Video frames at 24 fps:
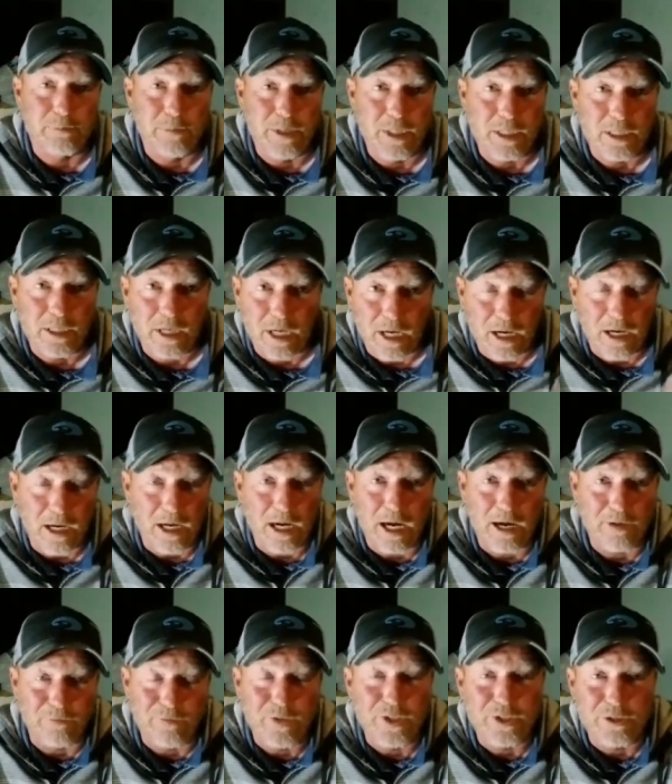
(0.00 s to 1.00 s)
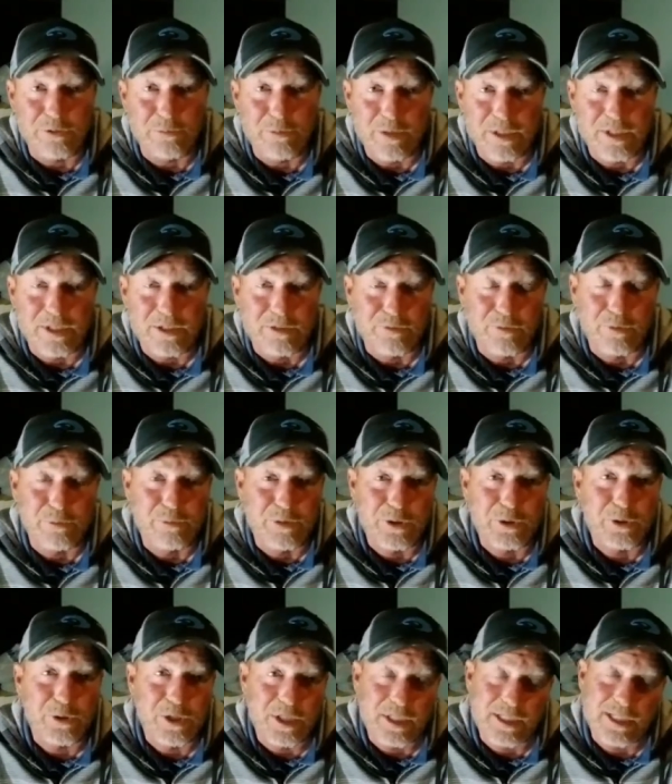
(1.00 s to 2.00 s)
I mean, I fish them. It's just from
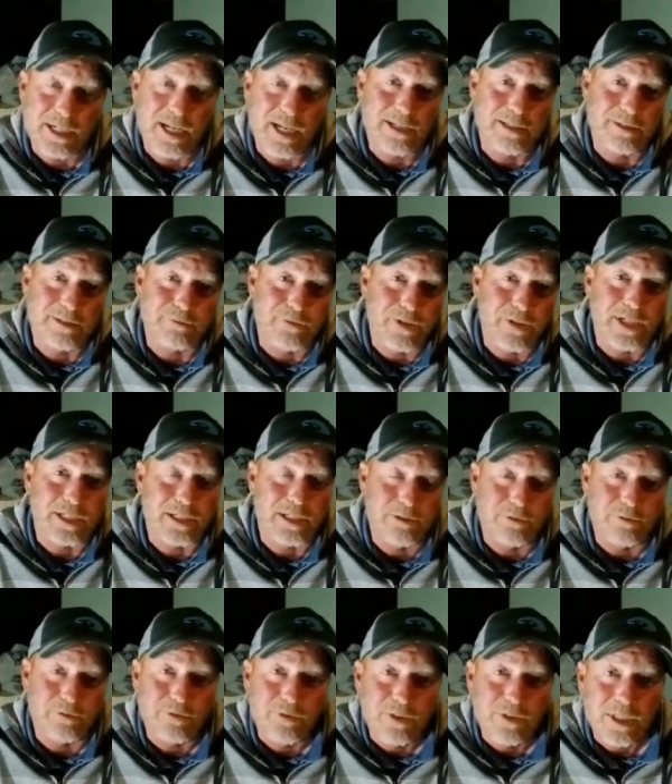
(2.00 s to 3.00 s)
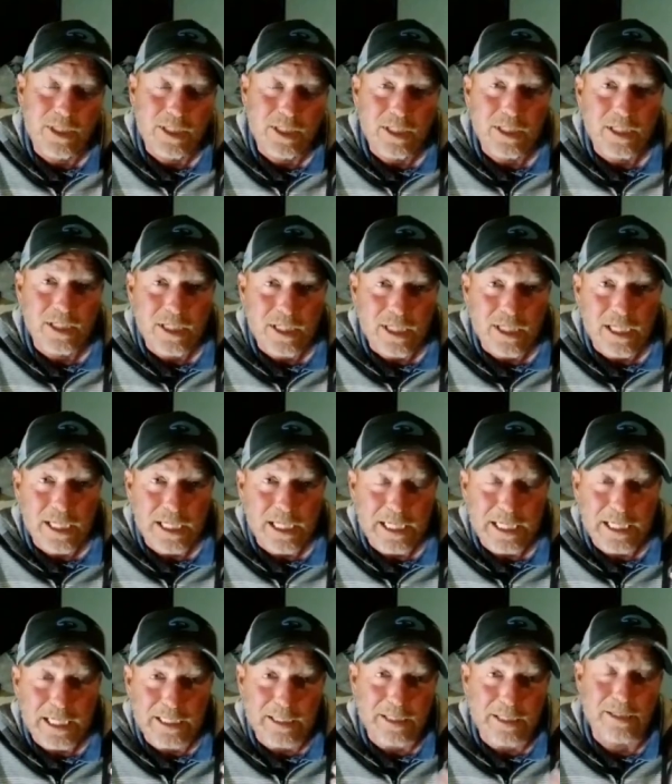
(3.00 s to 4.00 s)
shore. It's not as effective
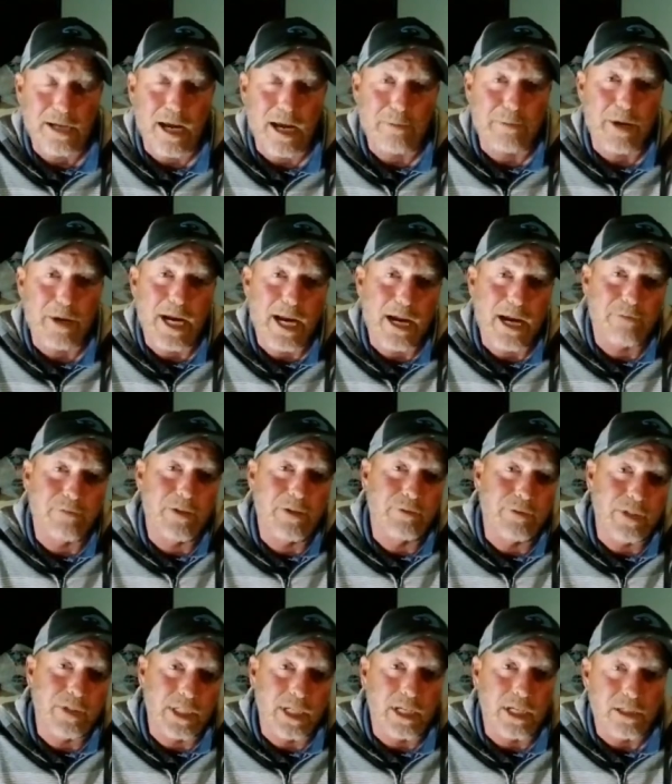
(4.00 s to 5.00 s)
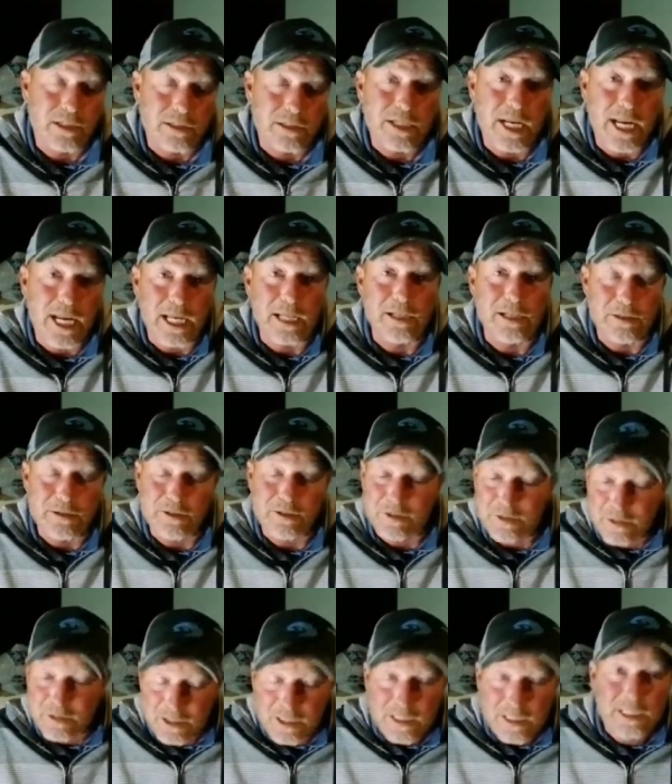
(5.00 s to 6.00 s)
in the time I have and everything else
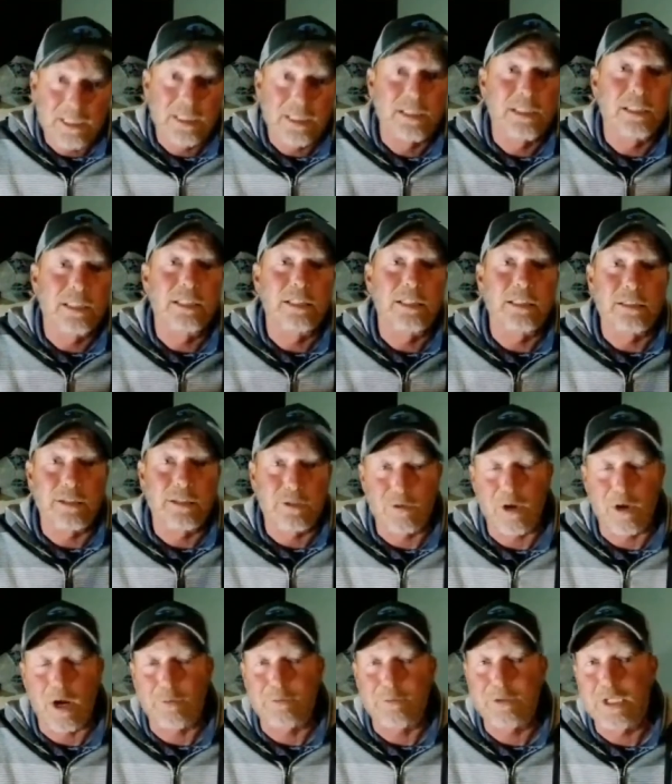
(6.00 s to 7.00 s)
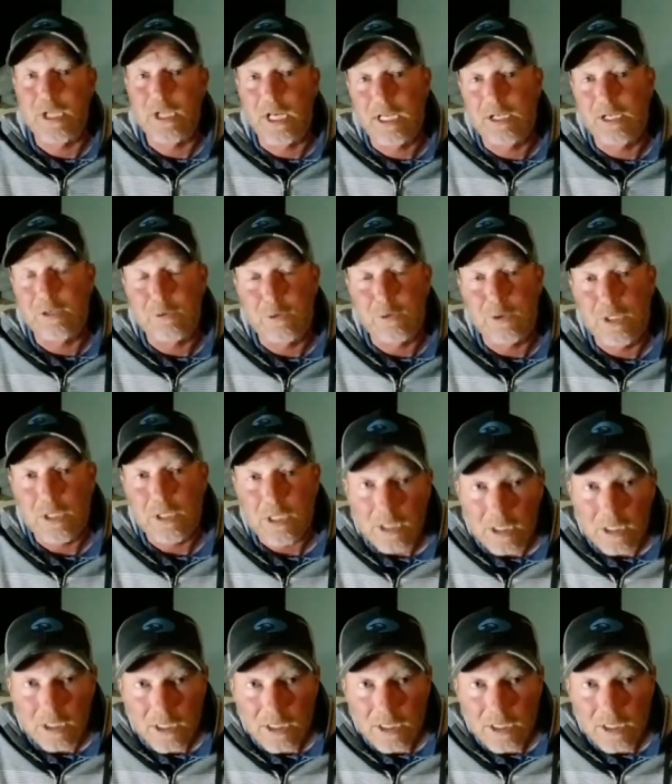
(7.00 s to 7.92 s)
as the drop shot or